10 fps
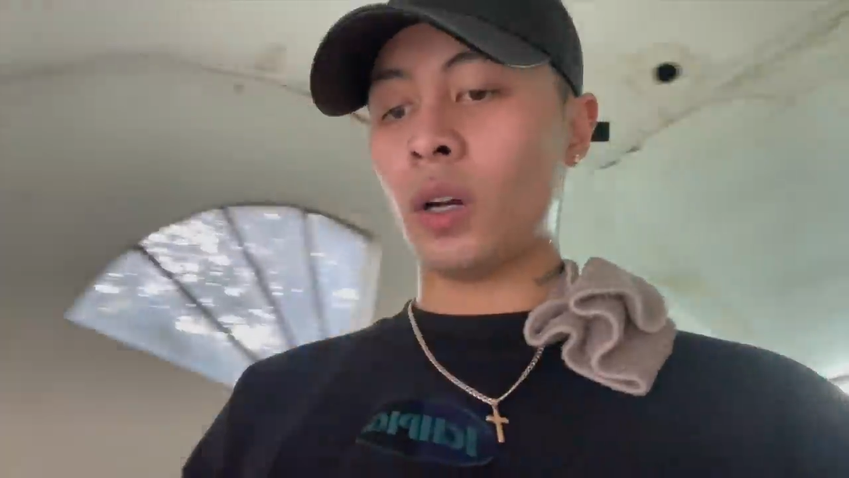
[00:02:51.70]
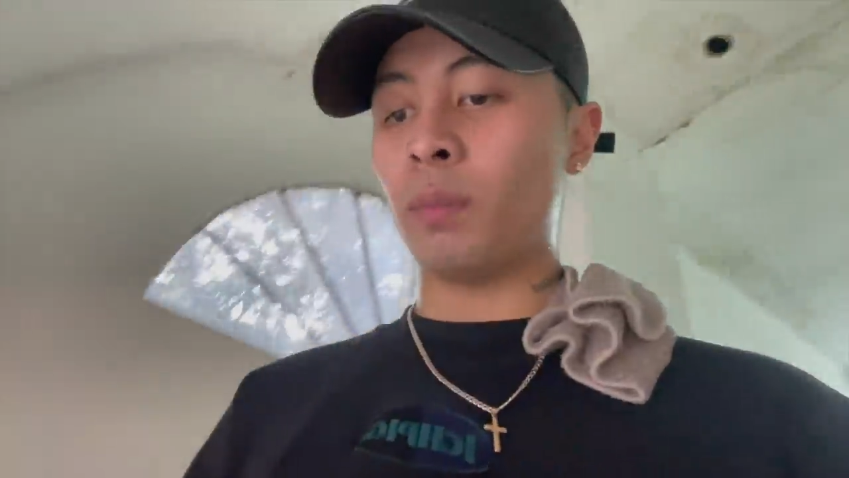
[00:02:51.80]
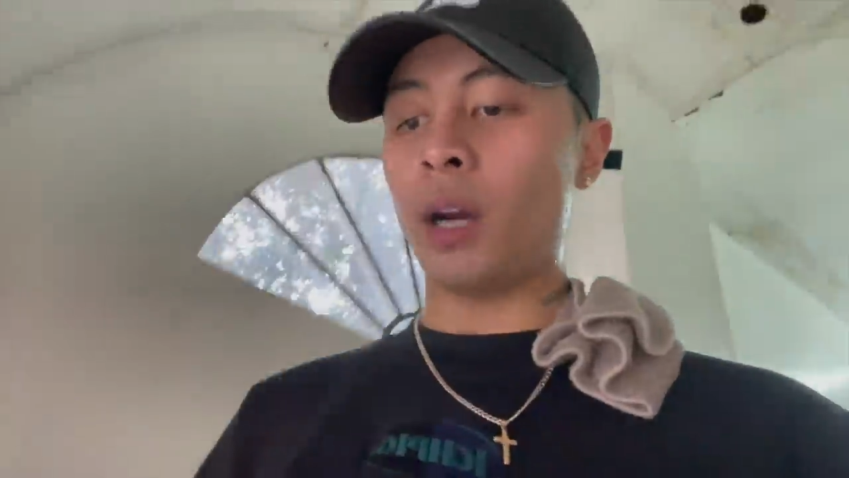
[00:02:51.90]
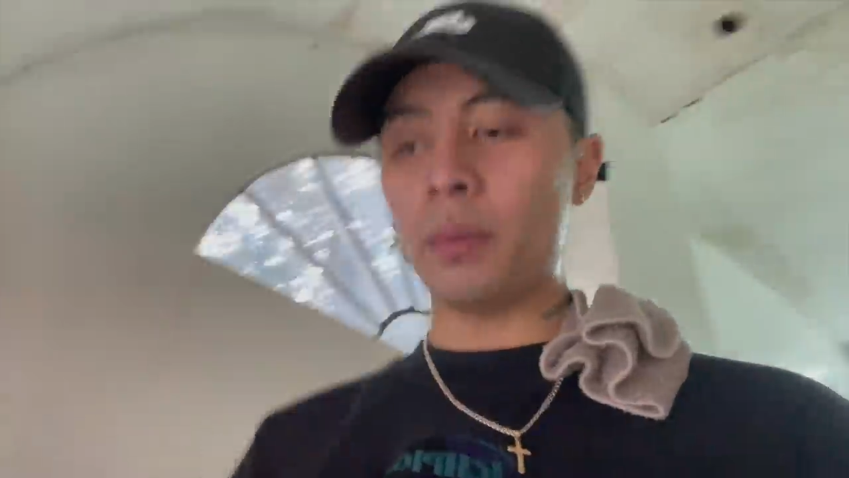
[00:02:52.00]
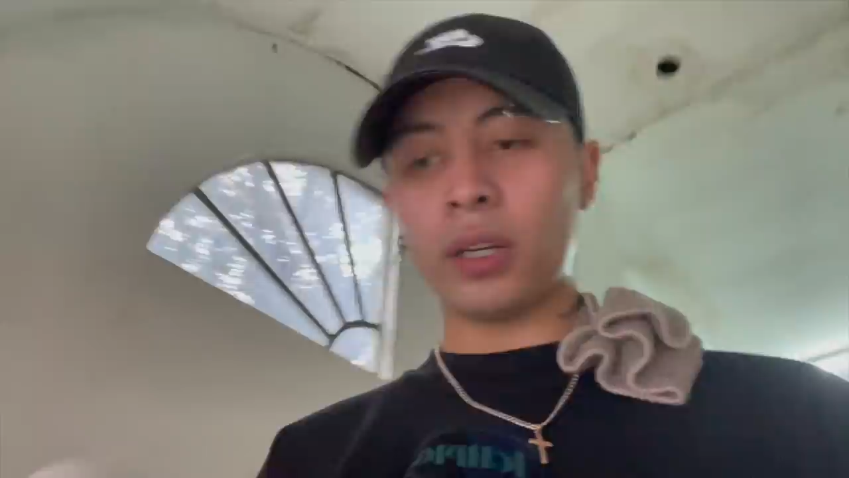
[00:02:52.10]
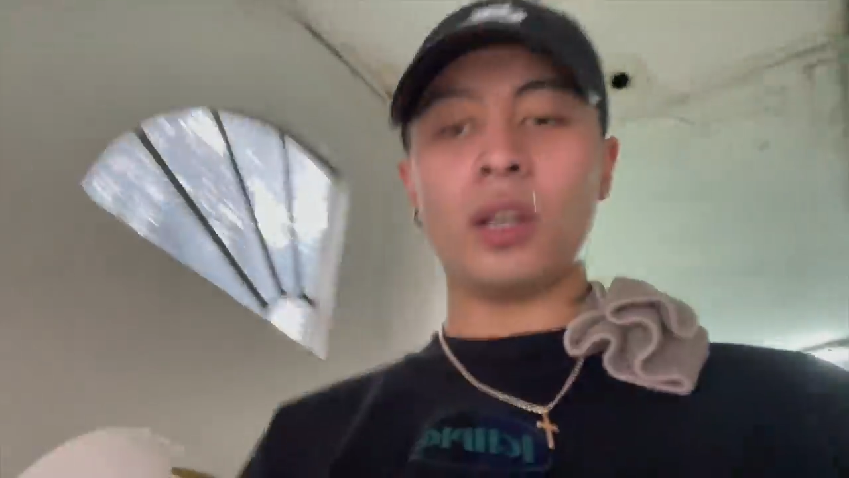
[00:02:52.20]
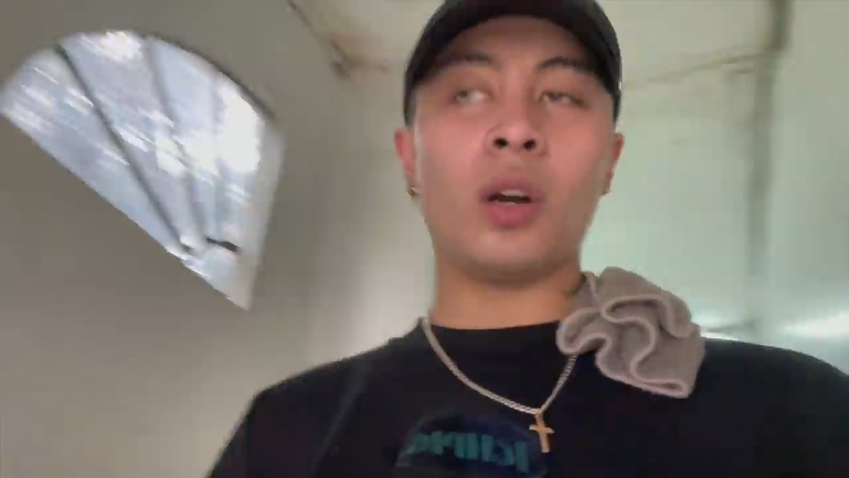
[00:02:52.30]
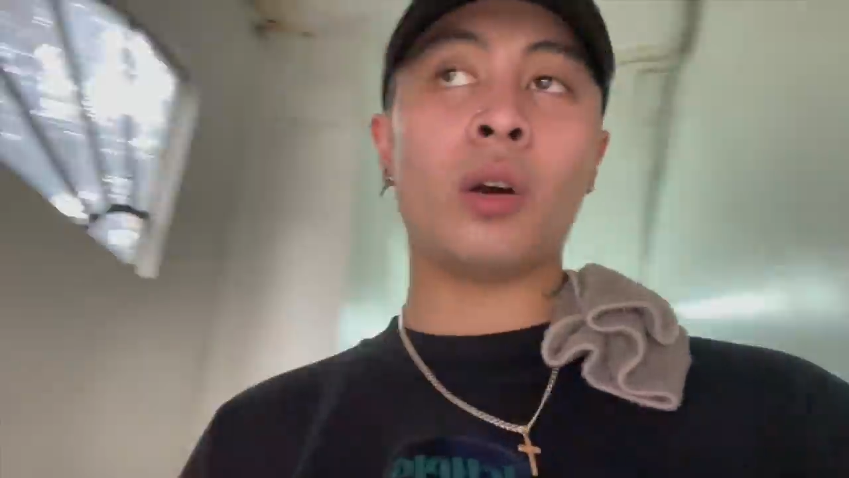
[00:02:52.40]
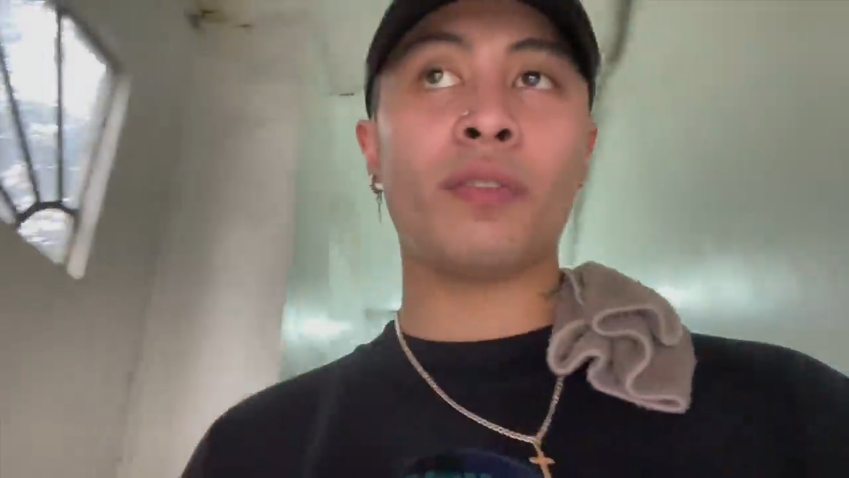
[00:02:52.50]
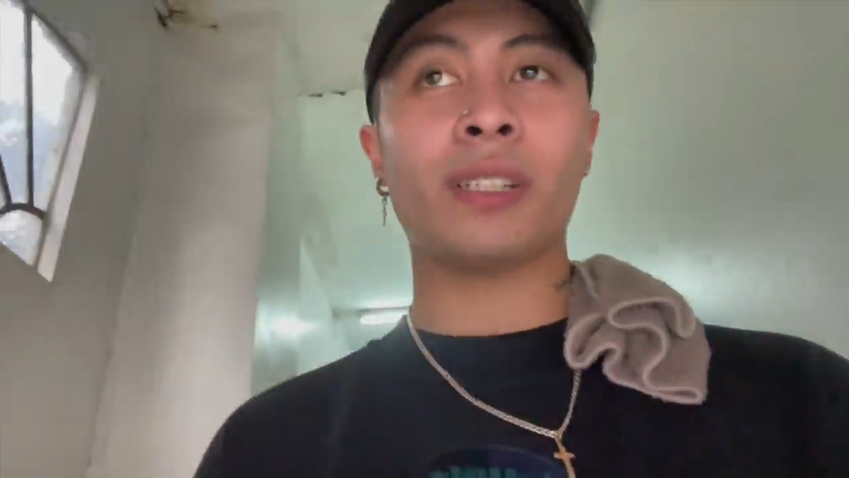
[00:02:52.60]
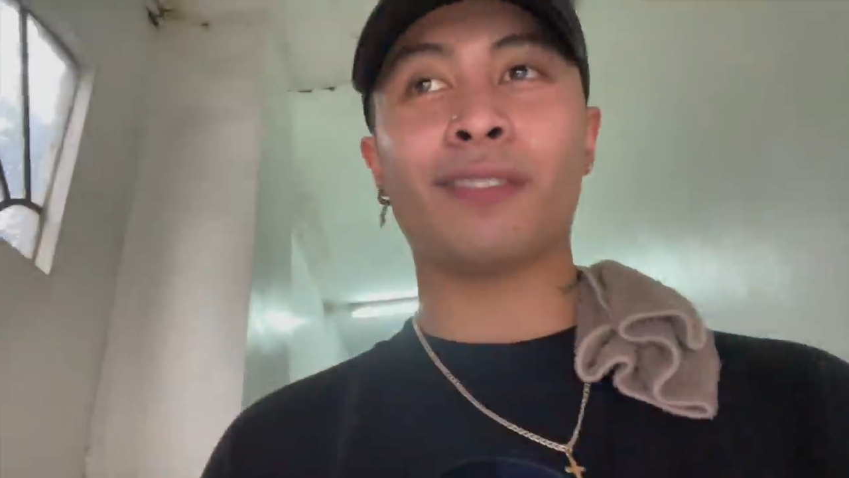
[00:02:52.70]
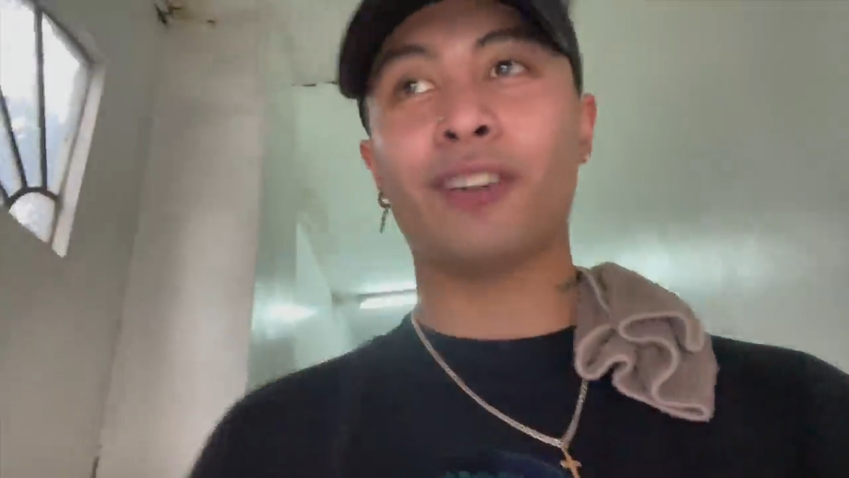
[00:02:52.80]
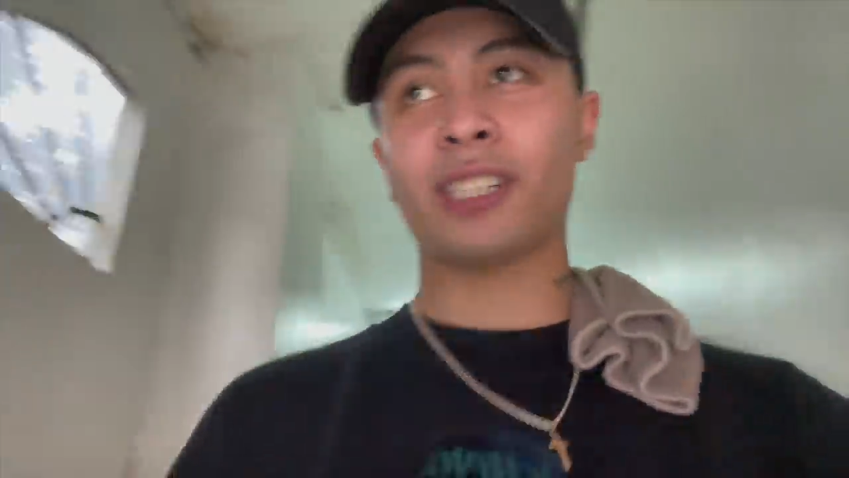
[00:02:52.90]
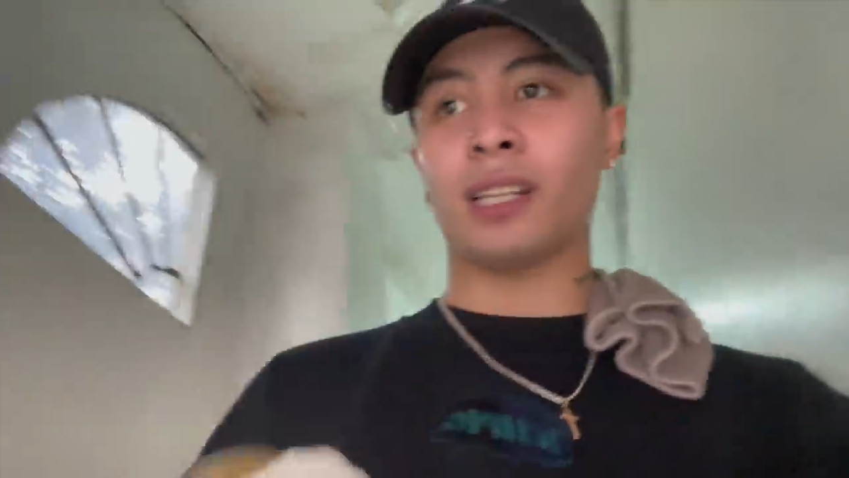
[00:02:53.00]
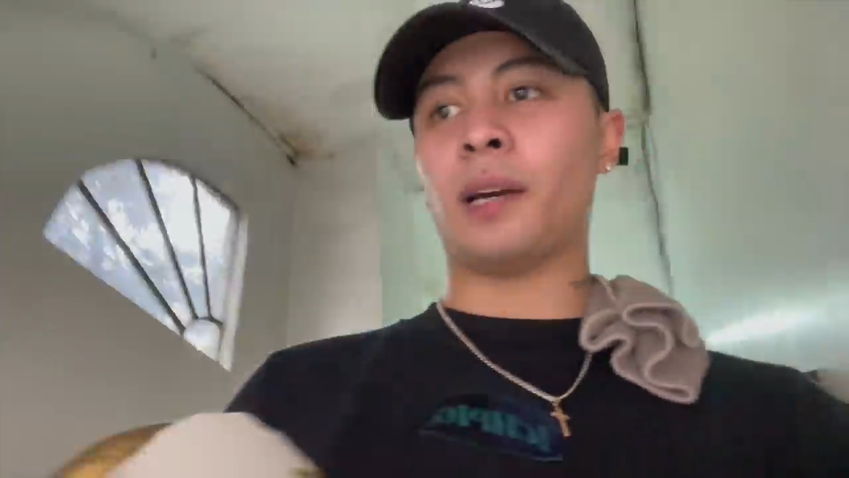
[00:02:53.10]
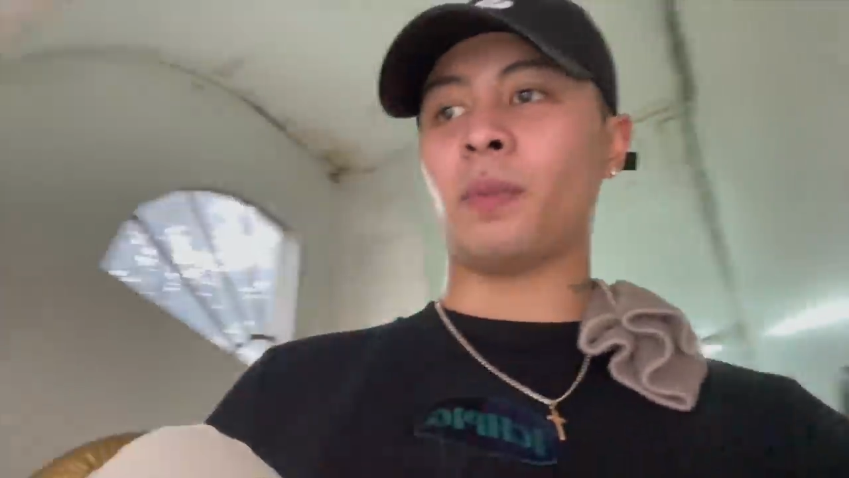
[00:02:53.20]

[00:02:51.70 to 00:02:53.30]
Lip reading: I'm probably gonna go home first and freshen